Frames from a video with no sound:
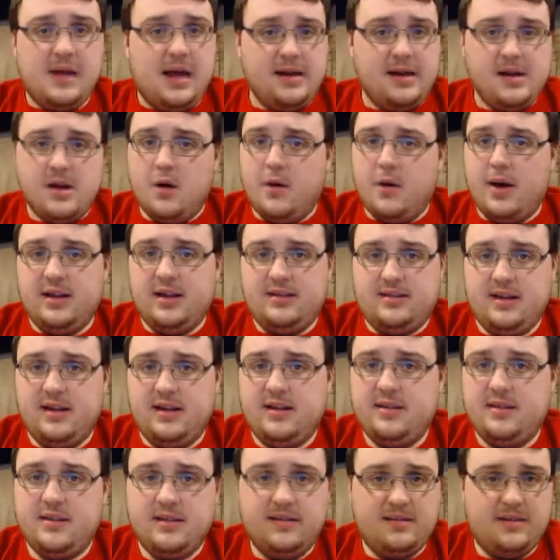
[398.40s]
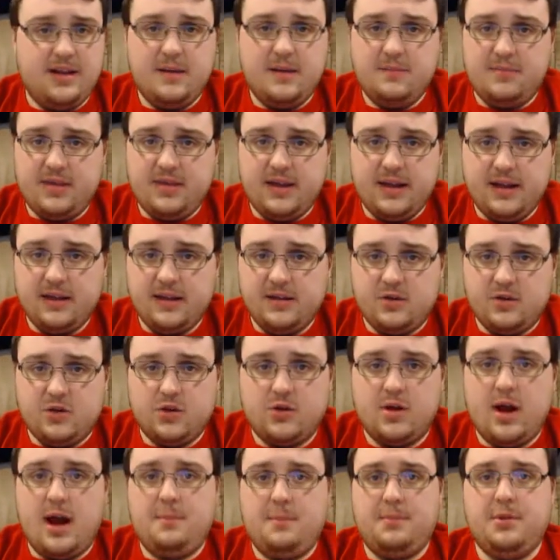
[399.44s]
I know I said the same thing in
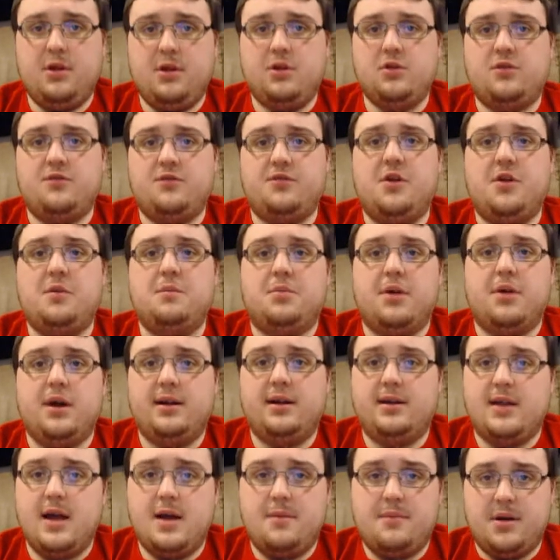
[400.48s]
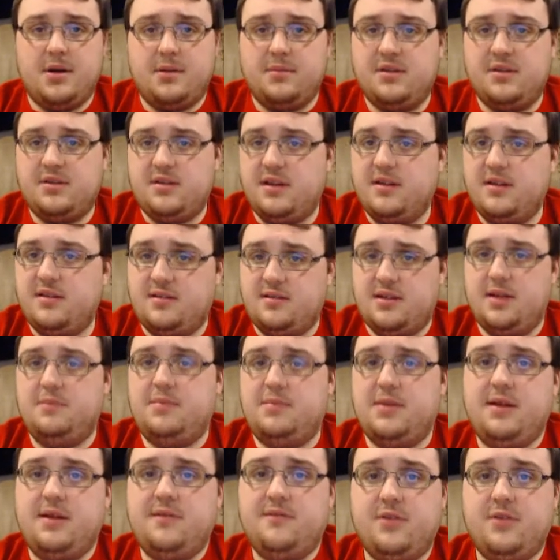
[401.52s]
Garoppolo's film breakdown, but I'm going to say the
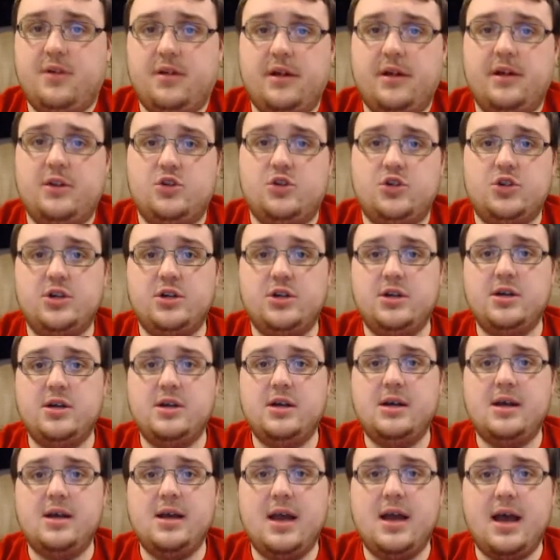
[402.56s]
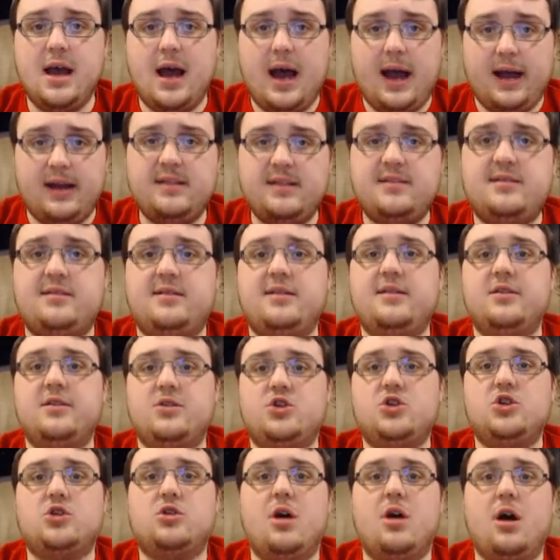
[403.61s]
same thing for Lynch. I could see
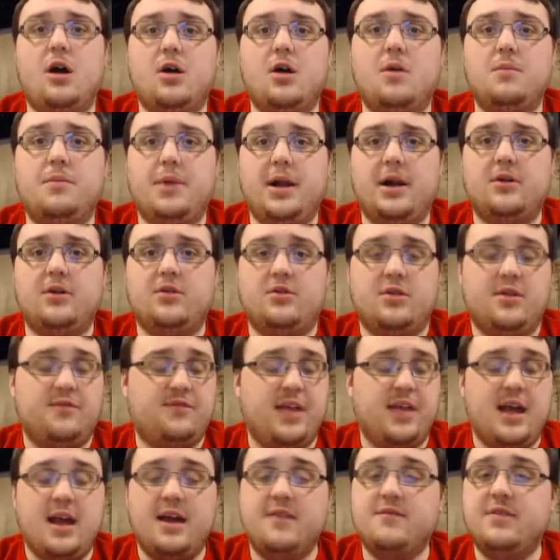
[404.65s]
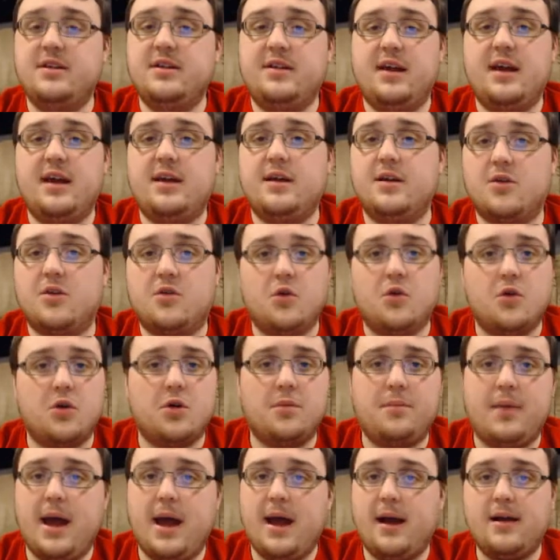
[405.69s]
the Chicago Bears. If they haven't taken a
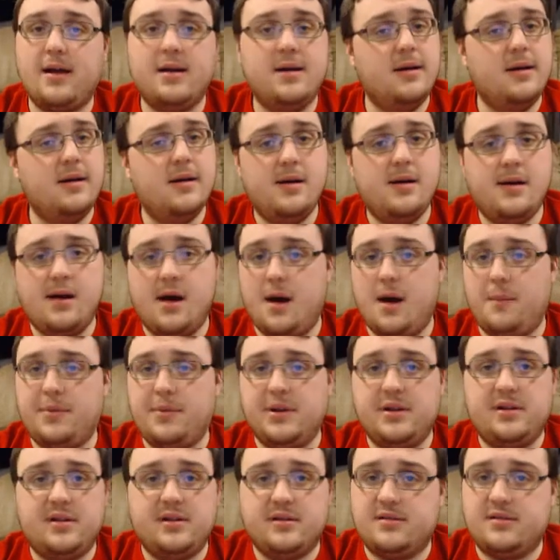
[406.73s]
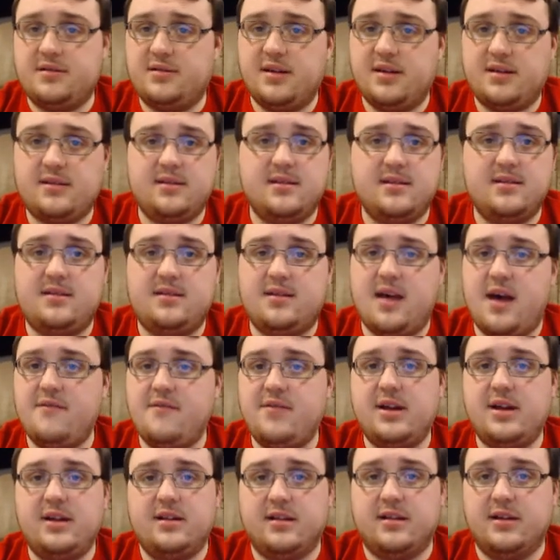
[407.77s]
quarterback up until 6 and
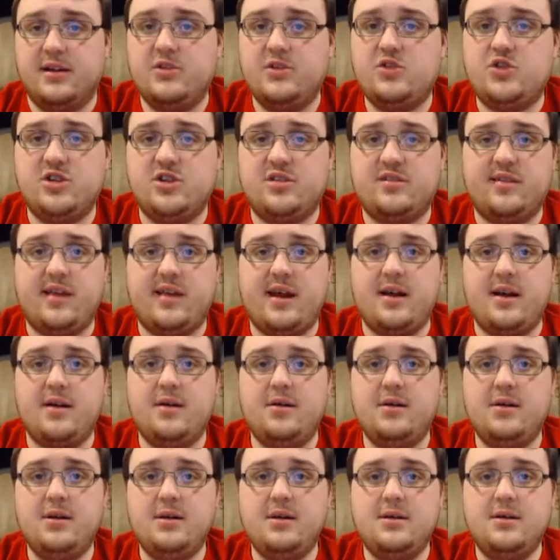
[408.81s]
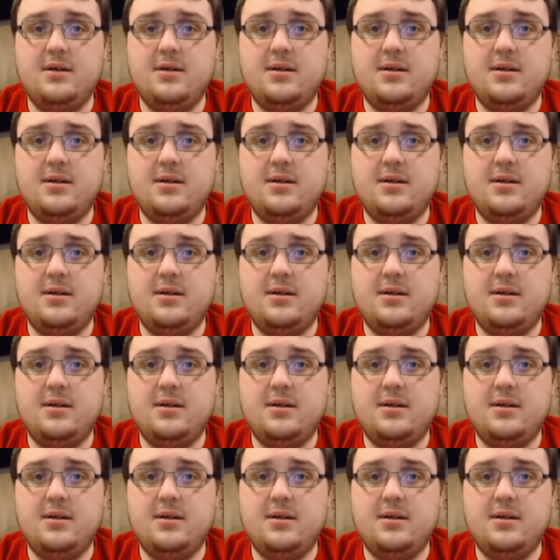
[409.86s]
7 and Lynch is there,